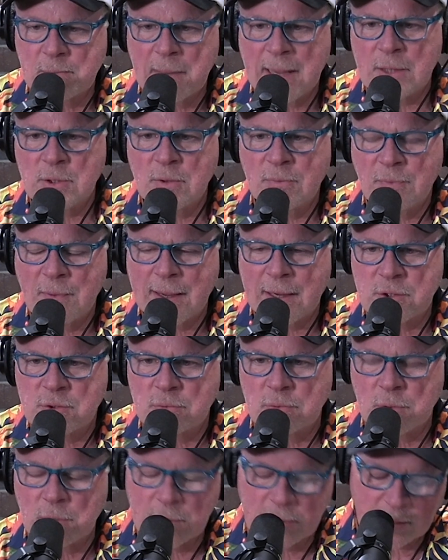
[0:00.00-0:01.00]

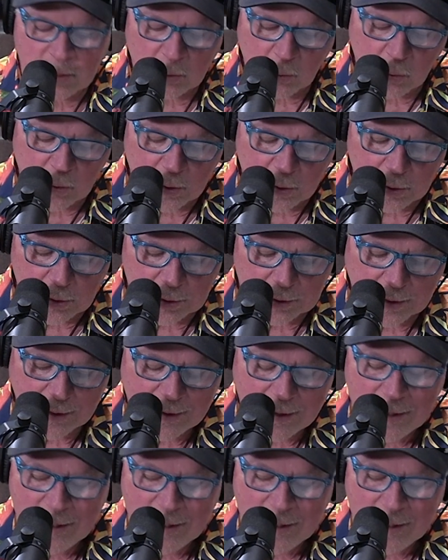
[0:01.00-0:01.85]
manufacturer in the world,